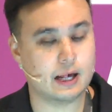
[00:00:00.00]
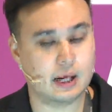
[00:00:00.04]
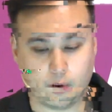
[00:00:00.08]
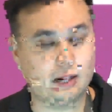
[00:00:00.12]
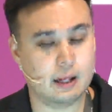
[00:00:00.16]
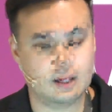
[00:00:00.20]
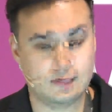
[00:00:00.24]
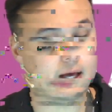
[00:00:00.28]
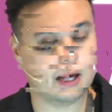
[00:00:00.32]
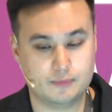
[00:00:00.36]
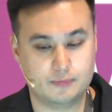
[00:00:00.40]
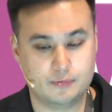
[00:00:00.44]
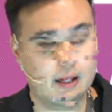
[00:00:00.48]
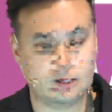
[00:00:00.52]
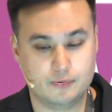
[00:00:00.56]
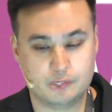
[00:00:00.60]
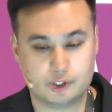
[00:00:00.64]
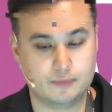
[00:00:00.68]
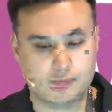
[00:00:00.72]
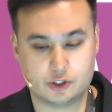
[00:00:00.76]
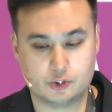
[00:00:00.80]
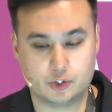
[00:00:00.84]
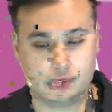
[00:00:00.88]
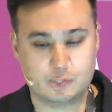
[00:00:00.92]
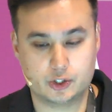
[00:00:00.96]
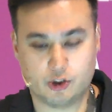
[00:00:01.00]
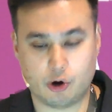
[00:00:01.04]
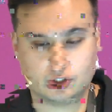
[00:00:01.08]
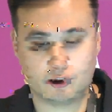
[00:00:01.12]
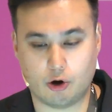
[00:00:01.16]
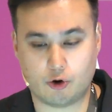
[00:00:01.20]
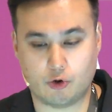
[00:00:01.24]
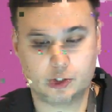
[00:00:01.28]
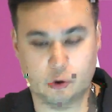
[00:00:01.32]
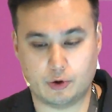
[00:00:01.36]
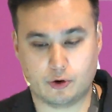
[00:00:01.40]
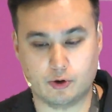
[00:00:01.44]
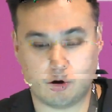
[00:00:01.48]
So the other thing to note
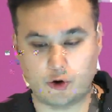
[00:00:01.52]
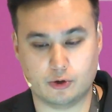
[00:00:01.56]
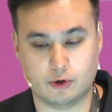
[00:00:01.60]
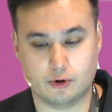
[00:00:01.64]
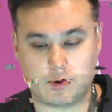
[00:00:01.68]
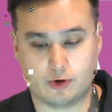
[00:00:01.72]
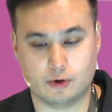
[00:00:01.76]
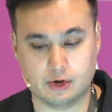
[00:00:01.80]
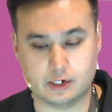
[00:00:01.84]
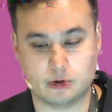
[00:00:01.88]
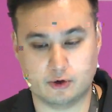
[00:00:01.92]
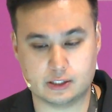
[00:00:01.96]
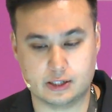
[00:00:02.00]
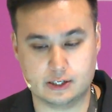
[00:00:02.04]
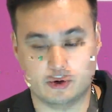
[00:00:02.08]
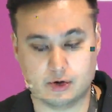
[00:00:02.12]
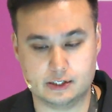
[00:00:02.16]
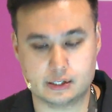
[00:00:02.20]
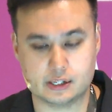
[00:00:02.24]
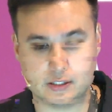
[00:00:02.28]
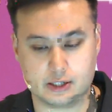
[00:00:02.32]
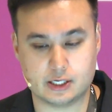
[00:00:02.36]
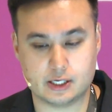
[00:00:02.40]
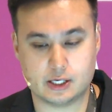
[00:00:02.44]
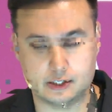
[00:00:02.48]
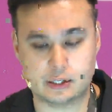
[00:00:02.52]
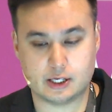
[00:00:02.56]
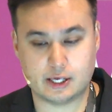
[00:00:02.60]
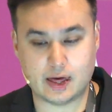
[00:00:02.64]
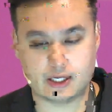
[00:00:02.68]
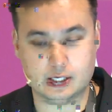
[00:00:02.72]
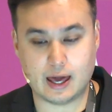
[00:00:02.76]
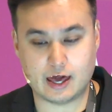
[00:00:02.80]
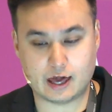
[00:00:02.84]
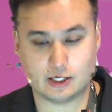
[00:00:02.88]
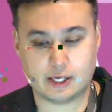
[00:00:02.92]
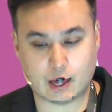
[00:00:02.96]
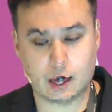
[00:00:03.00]
here is
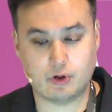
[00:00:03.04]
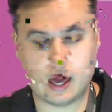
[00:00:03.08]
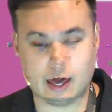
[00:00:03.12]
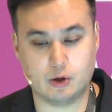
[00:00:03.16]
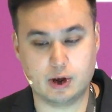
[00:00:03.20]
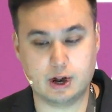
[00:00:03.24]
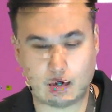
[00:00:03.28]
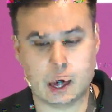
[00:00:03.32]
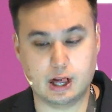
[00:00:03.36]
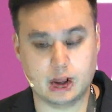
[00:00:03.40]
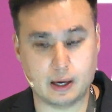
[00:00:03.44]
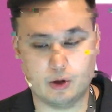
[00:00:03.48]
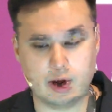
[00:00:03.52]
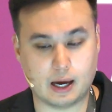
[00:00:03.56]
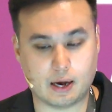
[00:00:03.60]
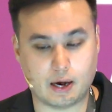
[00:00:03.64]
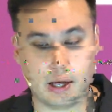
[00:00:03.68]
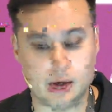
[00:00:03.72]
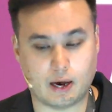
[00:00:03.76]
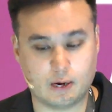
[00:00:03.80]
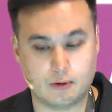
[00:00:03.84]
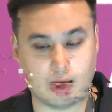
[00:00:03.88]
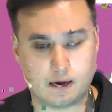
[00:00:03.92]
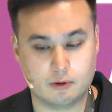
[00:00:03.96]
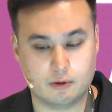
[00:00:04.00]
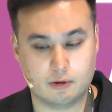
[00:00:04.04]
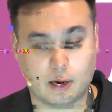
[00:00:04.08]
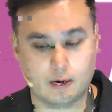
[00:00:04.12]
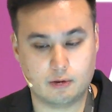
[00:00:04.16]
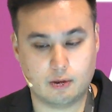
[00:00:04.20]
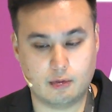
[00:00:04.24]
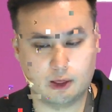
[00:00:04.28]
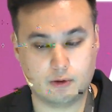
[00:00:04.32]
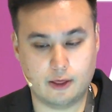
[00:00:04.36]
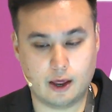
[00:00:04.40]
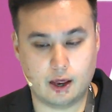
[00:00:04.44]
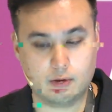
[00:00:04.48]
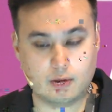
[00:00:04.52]
this is what an example API
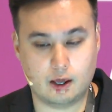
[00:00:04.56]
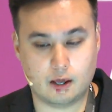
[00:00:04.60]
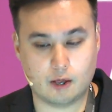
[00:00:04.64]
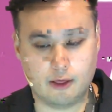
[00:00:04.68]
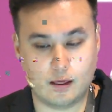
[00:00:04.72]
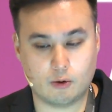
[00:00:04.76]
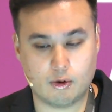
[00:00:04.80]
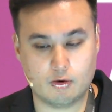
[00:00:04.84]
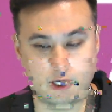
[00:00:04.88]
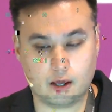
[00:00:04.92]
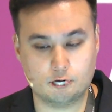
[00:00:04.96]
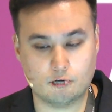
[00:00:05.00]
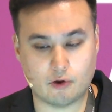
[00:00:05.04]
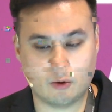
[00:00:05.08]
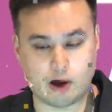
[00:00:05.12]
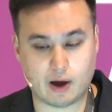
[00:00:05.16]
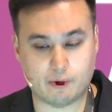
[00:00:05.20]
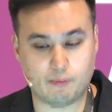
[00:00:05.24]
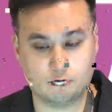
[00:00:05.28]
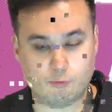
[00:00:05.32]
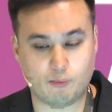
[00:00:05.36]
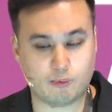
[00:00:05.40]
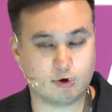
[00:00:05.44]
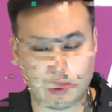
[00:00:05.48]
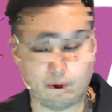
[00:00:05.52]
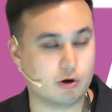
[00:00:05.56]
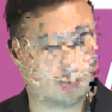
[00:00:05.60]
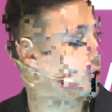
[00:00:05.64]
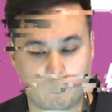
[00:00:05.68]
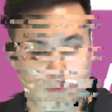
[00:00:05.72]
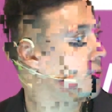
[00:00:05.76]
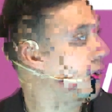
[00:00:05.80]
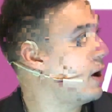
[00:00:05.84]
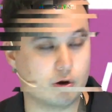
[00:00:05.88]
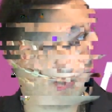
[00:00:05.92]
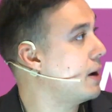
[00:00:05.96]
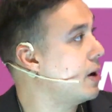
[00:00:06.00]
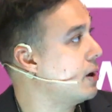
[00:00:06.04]
call looks like above
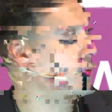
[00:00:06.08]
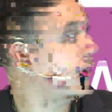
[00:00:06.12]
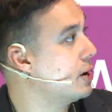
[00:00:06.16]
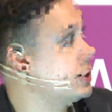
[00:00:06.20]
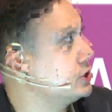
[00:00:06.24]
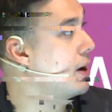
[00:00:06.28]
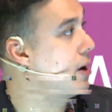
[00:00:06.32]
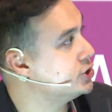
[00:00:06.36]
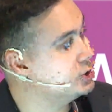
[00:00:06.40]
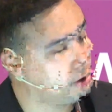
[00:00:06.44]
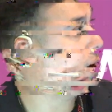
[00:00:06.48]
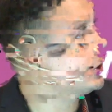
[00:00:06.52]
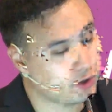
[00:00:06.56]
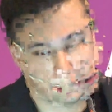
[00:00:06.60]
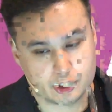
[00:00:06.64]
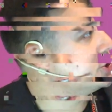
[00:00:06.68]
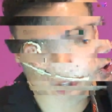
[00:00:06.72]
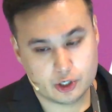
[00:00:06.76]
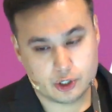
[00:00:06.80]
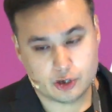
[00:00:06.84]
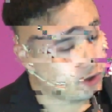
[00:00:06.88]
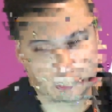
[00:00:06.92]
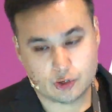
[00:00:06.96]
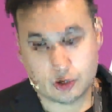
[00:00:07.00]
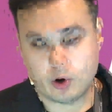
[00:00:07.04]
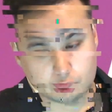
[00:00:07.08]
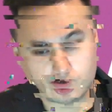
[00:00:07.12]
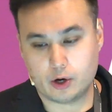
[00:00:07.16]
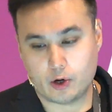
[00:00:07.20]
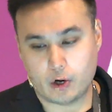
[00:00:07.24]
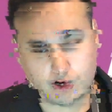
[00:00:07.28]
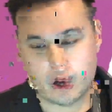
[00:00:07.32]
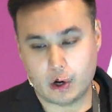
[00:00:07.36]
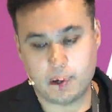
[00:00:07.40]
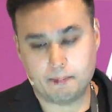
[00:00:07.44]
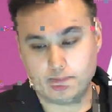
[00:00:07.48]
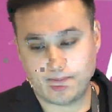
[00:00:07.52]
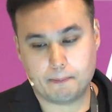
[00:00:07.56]
here. Of course, what the
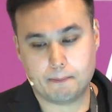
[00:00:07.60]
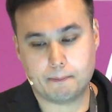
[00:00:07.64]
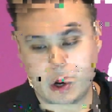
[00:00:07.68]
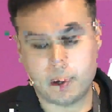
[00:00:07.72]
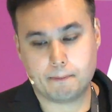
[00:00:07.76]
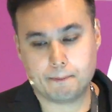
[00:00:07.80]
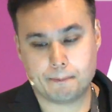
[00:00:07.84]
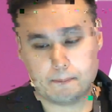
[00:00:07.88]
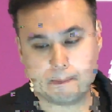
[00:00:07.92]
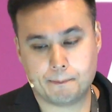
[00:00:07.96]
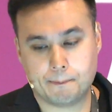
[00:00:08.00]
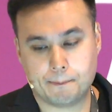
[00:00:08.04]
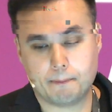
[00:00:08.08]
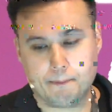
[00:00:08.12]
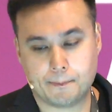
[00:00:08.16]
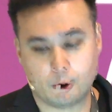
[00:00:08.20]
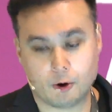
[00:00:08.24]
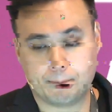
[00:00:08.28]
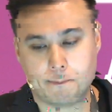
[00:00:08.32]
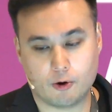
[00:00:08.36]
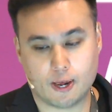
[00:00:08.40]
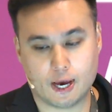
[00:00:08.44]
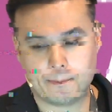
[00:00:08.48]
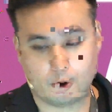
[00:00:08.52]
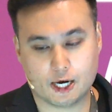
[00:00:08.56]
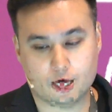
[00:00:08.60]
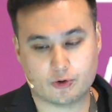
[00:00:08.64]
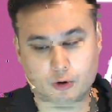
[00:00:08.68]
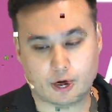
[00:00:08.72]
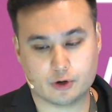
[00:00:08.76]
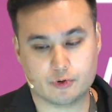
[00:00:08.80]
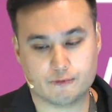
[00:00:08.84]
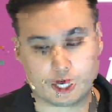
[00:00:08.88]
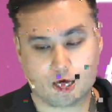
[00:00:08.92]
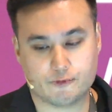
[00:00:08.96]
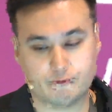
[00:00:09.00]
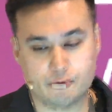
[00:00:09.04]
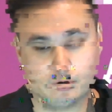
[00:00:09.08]
Sandbox is doing is it is
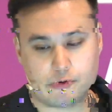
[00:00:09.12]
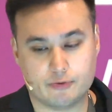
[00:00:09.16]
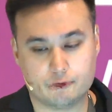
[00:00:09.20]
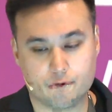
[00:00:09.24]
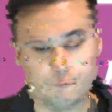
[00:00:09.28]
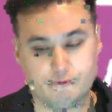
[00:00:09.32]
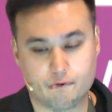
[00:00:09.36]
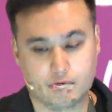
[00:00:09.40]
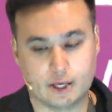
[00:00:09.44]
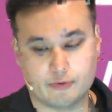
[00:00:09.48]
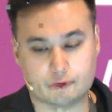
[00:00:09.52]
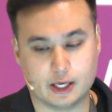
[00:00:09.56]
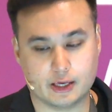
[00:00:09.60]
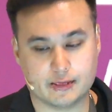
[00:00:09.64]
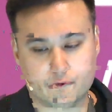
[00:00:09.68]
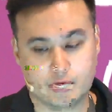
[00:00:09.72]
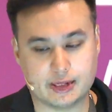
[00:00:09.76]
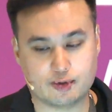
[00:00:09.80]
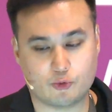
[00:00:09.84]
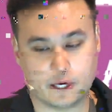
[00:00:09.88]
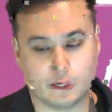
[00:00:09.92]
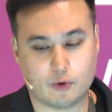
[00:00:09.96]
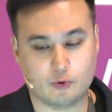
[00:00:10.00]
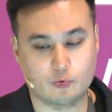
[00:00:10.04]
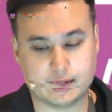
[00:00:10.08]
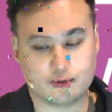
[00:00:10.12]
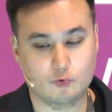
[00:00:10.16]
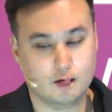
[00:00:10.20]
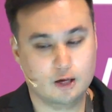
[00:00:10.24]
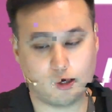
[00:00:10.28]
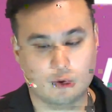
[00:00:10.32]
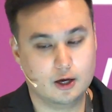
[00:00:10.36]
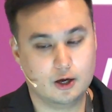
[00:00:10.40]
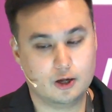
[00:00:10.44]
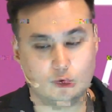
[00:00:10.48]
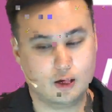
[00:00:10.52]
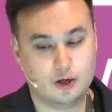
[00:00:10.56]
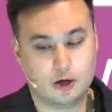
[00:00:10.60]
preloaded with certain API
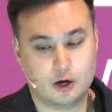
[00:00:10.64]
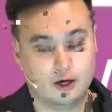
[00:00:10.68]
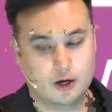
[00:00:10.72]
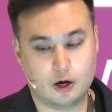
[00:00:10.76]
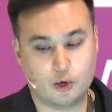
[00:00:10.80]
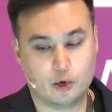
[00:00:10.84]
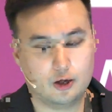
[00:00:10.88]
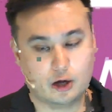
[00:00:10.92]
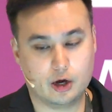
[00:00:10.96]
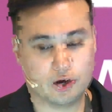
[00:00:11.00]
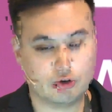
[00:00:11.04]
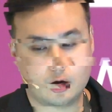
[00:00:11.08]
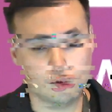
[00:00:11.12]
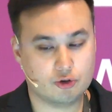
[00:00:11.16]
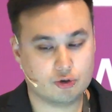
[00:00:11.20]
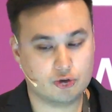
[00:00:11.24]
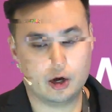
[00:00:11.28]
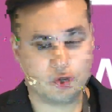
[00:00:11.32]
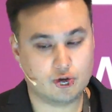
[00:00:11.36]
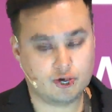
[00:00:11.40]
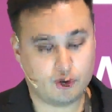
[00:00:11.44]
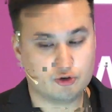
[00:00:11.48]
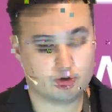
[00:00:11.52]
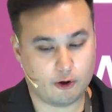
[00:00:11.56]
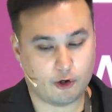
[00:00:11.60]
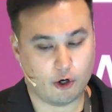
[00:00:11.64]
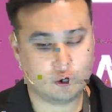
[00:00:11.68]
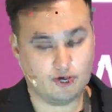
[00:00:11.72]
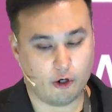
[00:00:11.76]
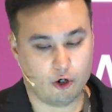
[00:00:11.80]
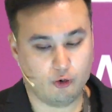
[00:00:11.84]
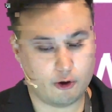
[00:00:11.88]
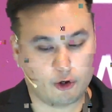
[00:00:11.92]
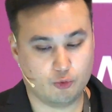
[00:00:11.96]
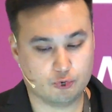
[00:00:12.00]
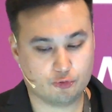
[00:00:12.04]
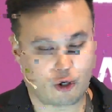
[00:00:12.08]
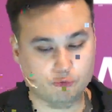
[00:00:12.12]
keys that it's sending to the backend,
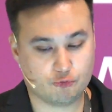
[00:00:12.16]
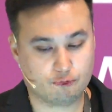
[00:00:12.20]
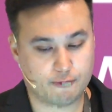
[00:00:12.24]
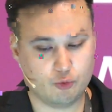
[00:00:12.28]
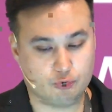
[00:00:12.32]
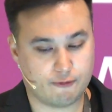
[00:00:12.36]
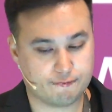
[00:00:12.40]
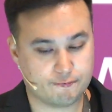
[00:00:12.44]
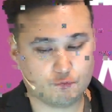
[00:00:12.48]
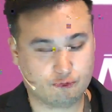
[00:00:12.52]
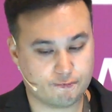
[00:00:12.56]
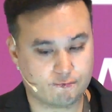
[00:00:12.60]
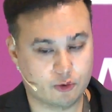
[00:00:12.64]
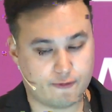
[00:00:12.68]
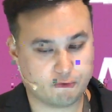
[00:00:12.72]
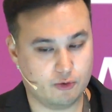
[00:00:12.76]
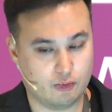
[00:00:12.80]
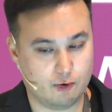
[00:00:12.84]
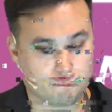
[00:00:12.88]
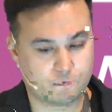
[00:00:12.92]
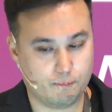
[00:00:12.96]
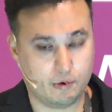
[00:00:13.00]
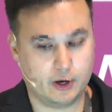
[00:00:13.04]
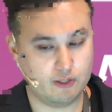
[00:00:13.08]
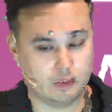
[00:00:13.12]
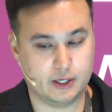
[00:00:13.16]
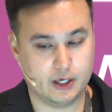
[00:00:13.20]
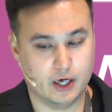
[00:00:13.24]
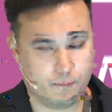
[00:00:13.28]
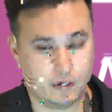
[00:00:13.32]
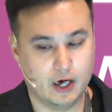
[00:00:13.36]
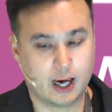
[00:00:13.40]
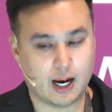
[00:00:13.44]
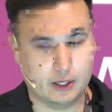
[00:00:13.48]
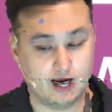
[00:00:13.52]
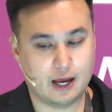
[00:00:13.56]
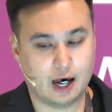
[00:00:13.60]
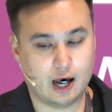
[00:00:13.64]
which you don't see in the URL,
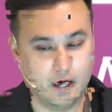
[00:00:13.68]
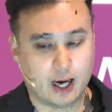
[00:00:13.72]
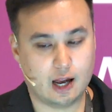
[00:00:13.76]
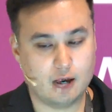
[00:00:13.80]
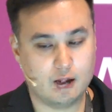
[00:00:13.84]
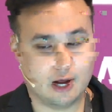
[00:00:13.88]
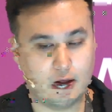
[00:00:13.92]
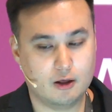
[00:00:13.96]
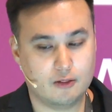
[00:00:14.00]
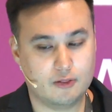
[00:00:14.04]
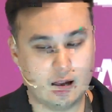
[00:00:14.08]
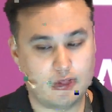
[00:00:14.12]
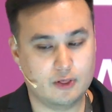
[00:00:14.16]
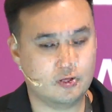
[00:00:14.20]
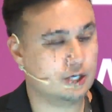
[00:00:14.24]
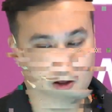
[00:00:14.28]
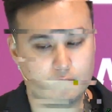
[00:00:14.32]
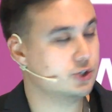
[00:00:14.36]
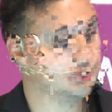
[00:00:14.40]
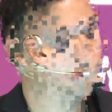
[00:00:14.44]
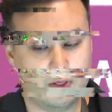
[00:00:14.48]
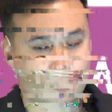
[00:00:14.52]
but the URL would